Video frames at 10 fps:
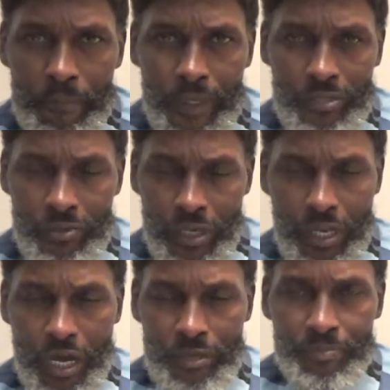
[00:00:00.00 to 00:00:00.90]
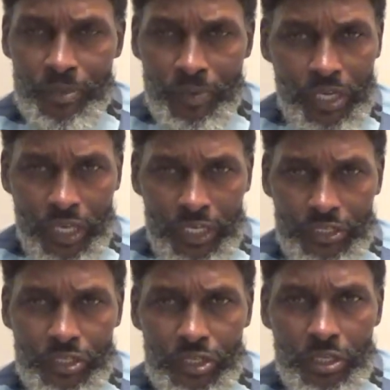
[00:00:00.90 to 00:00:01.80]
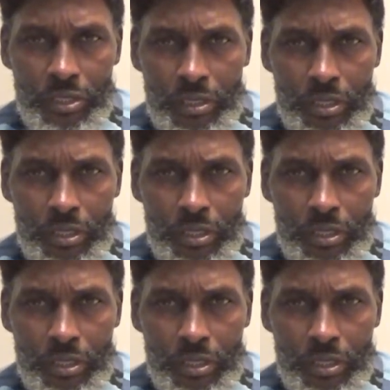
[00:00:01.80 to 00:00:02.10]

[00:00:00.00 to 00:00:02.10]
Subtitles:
That's what a lot of people can't see.